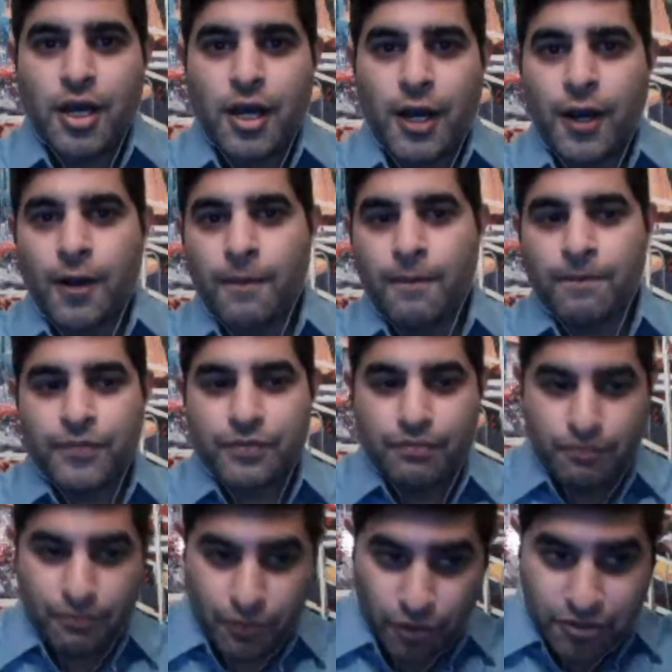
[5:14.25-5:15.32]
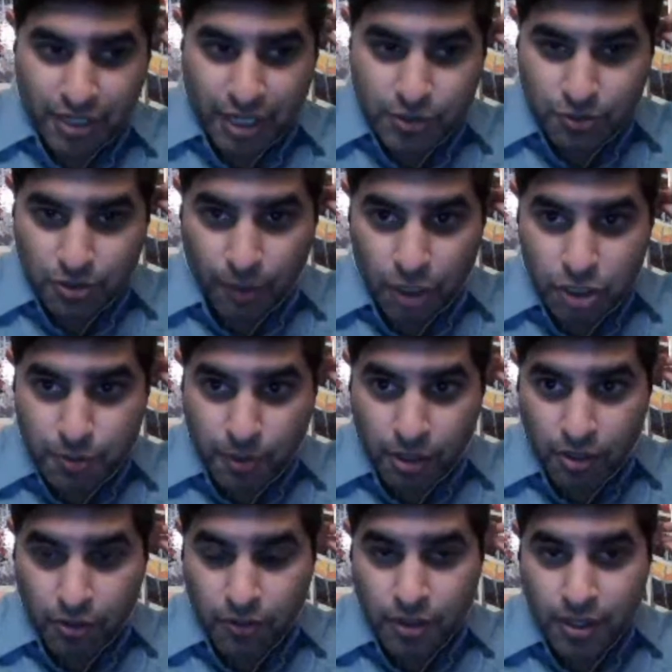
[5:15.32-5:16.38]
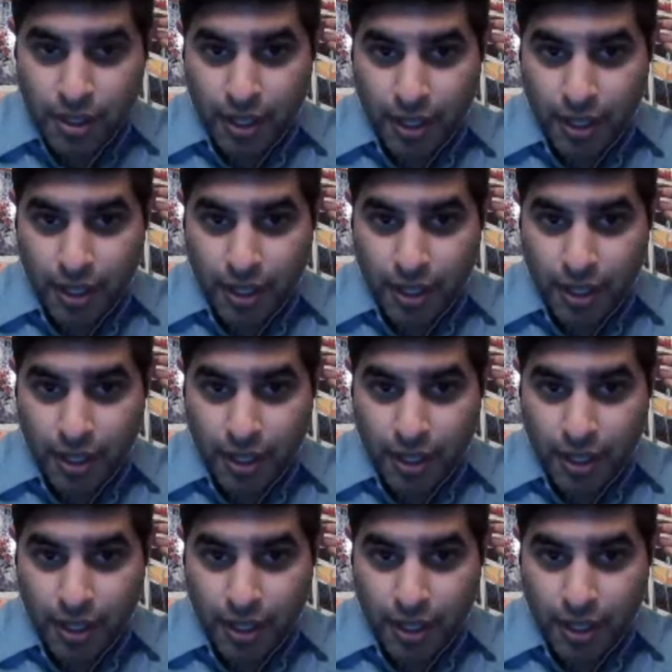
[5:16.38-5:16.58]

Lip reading: Goes nice with the marshmallow.